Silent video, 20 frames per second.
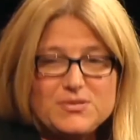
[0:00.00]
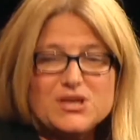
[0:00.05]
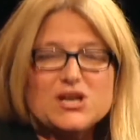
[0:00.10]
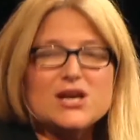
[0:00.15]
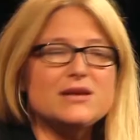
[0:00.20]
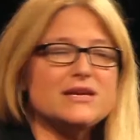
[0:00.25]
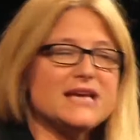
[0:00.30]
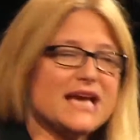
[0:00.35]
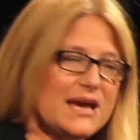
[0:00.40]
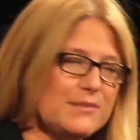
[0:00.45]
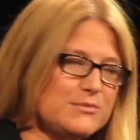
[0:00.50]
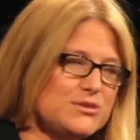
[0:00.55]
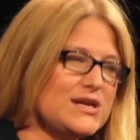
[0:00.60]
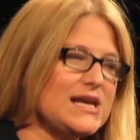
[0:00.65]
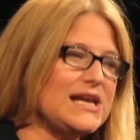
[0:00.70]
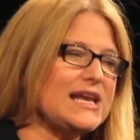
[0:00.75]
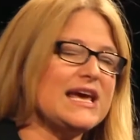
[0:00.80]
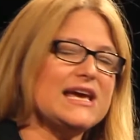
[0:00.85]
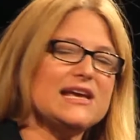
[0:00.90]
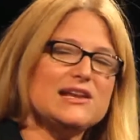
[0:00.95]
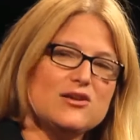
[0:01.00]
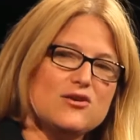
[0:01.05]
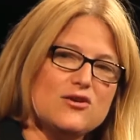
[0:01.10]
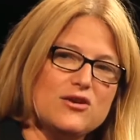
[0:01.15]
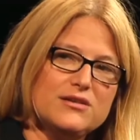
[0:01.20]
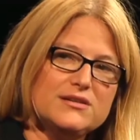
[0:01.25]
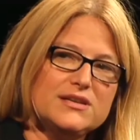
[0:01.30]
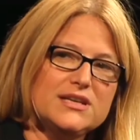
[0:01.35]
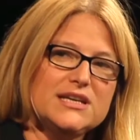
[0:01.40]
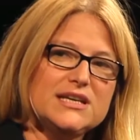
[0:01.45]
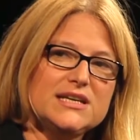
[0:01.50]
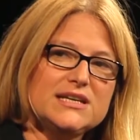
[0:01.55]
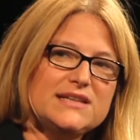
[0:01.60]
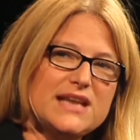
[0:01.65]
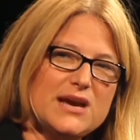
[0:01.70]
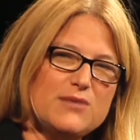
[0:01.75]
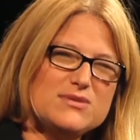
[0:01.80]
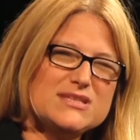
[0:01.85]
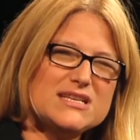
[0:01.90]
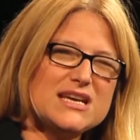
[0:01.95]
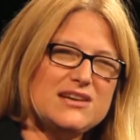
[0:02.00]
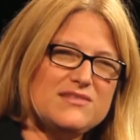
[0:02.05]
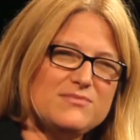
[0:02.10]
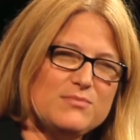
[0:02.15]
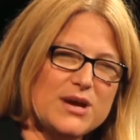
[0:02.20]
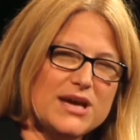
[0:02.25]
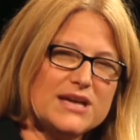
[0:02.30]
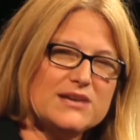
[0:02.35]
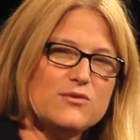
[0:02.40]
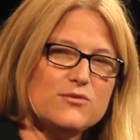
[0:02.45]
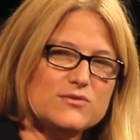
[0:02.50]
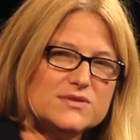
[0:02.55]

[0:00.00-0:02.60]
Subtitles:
But I came to LA a lot. That was kind of my